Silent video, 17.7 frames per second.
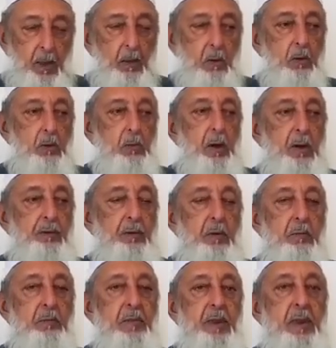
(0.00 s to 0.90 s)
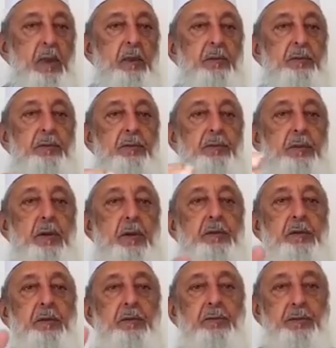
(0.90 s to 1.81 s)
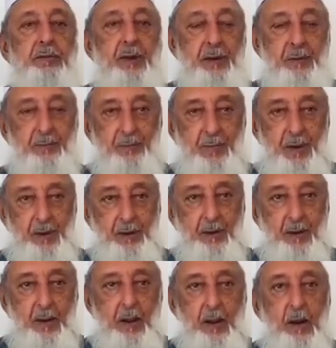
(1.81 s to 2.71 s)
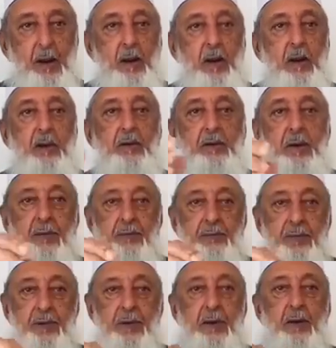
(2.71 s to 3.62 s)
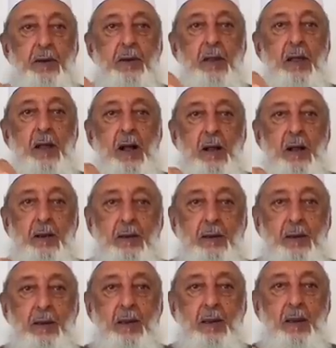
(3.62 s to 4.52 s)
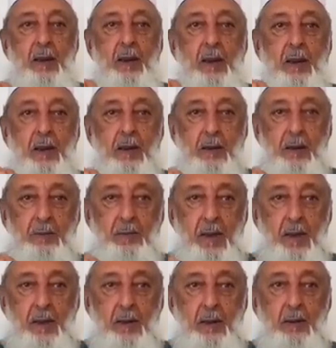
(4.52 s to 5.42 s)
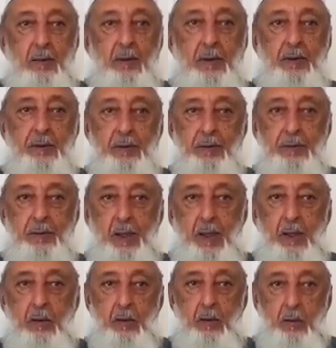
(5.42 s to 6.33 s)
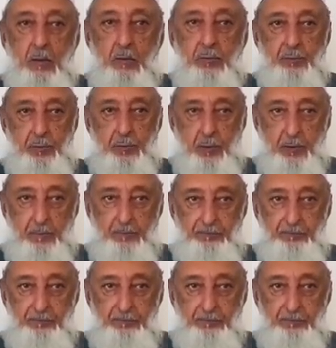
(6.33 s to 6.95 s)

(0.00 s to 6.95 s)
Whoever makes such a statement is definitely acting in a manner which is kufr,